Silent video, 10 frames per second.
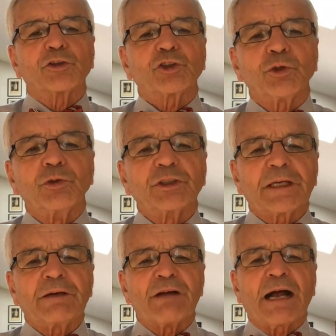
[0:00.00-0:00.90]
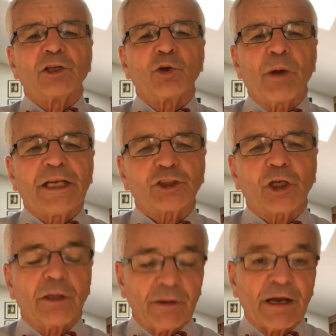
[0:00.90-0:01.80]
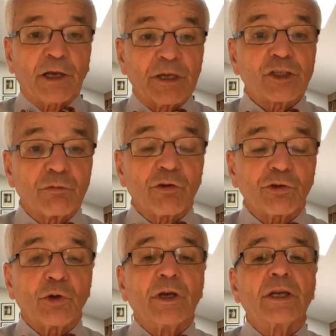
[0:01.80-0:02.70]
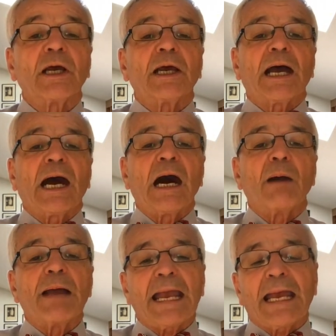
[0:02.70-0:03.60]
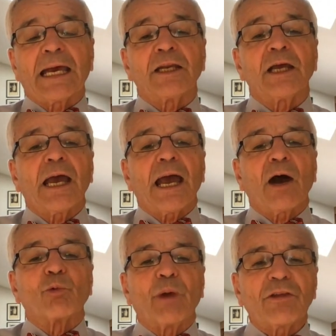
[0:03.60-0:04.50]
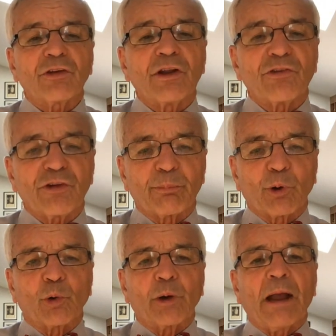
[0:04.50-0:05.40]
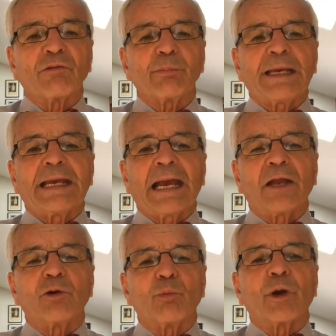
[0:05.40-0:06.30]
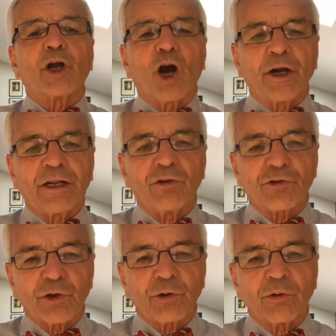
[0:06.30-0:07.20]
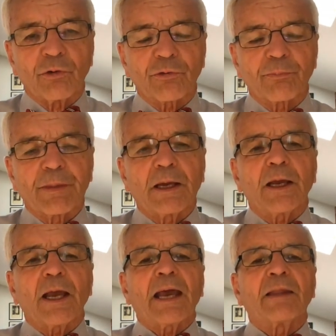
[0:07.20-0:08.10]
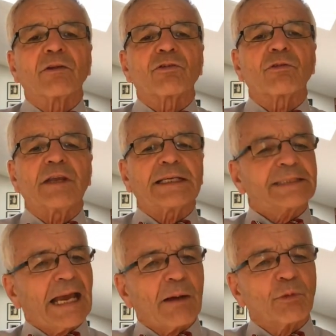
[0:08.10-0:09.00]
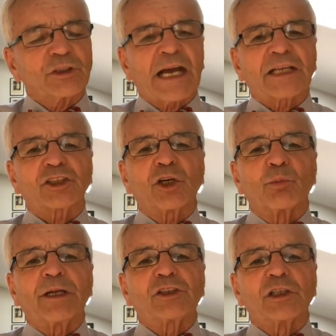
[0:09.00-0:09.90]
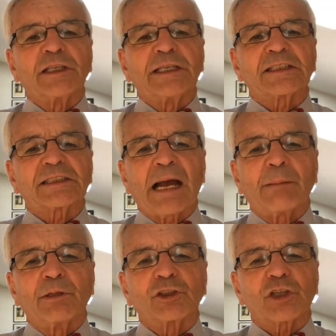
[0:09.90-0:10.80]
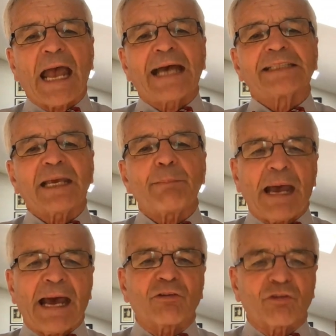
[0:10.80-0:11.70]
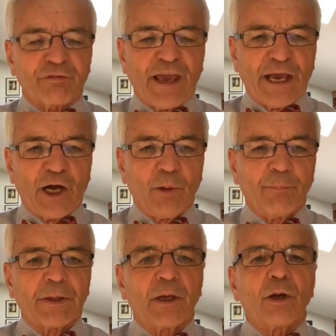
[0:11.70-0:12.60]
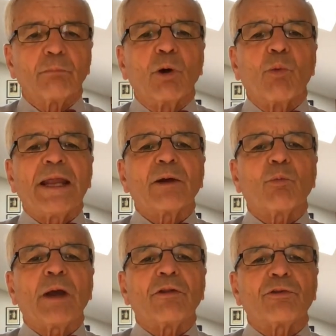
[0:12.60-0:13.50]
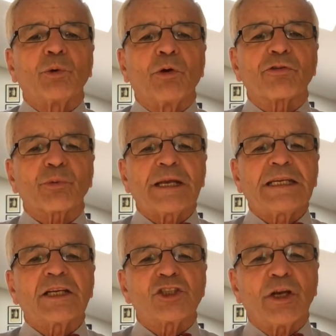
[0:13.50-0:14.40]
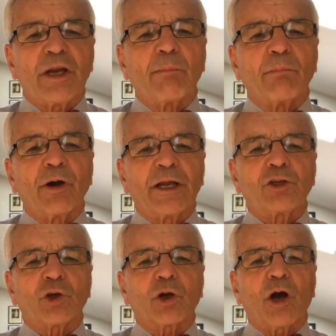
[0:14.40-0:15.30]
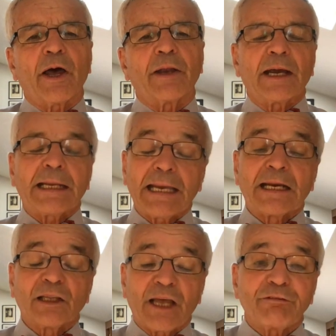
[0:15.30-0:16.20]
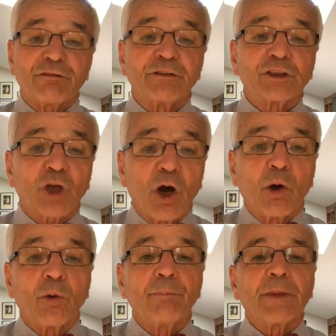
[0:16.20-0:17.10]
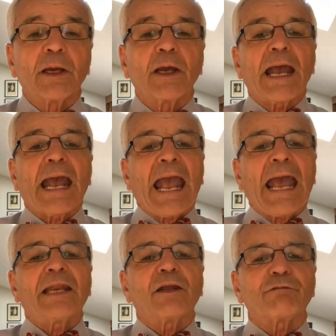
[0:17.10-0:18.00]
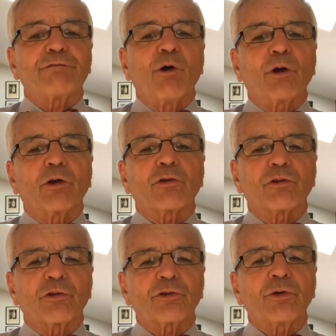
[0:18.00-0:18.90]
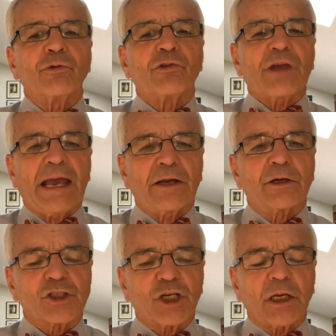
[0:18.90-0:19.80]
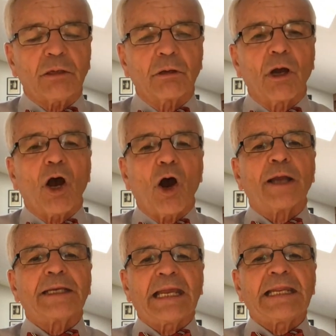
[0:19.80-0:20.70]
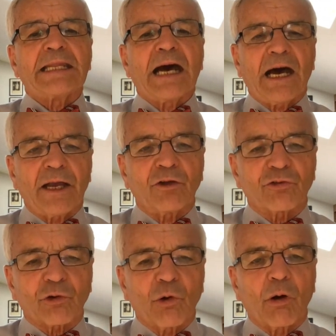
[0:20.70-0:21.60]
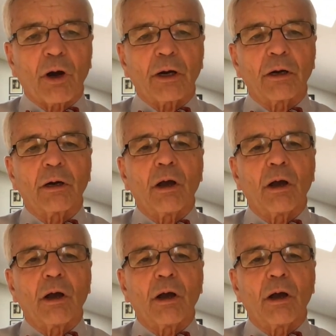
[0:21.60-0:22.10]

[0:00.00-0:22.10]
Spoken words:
student's evaluation, the evaluation of the student, and how residency programs began regarding students. And the exam was actually originally established as a pass-fail. But when it went to a 3-digit number, it took on, again, a life of its own, and it focused the student's energy on getting the highest score,